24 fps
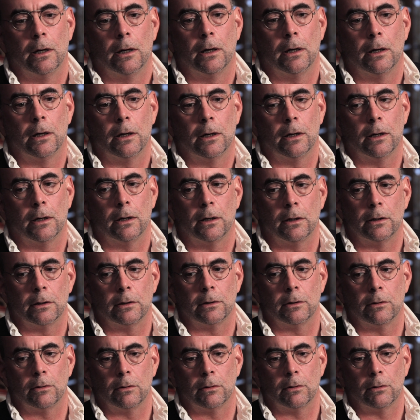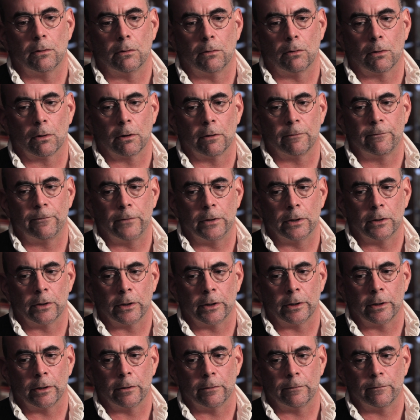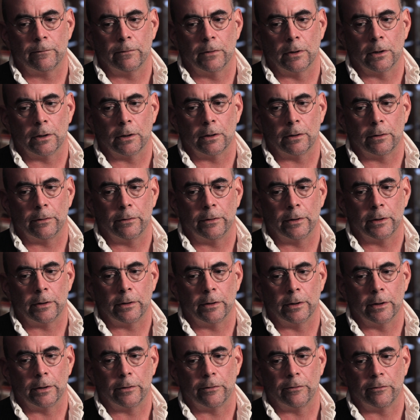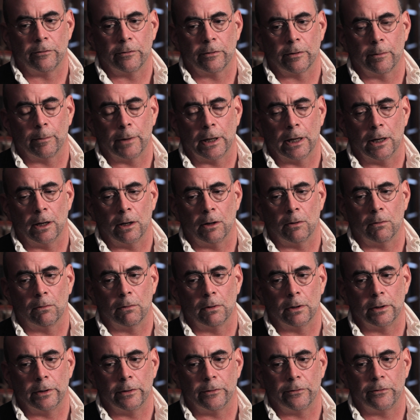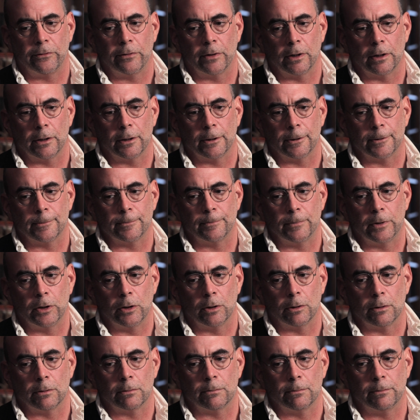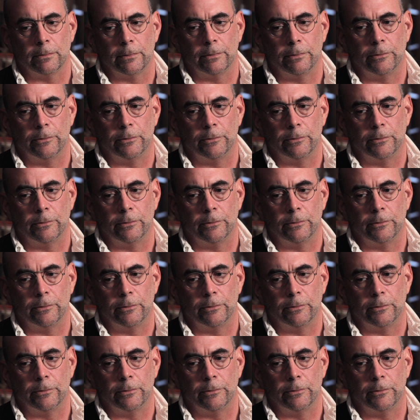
or a feeling of that somehow one is you know,